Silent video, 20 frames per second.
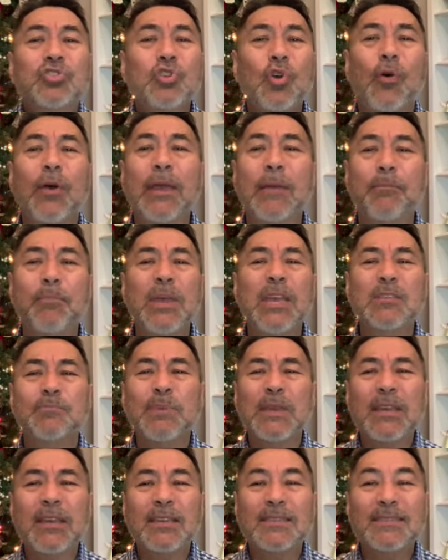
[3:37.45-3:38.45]
joy, and peace
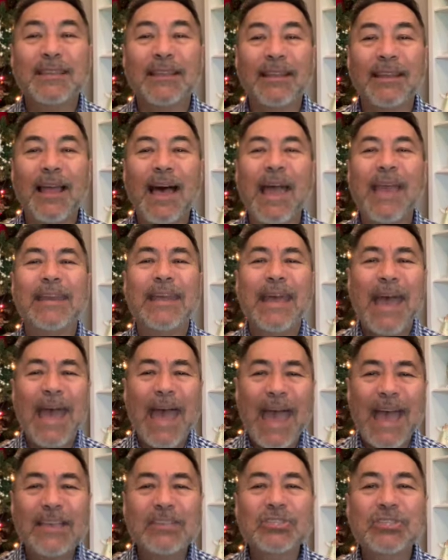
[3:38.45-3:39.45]
because the light
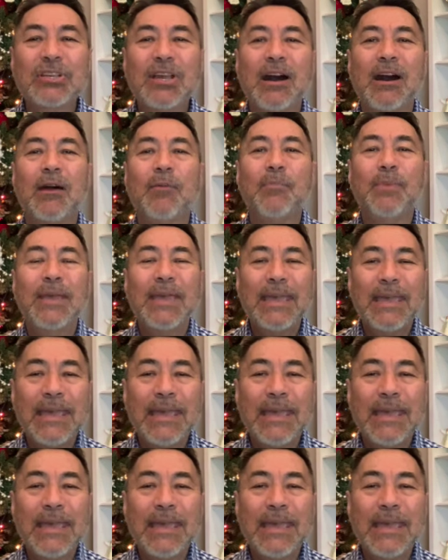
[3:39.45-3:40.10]
has come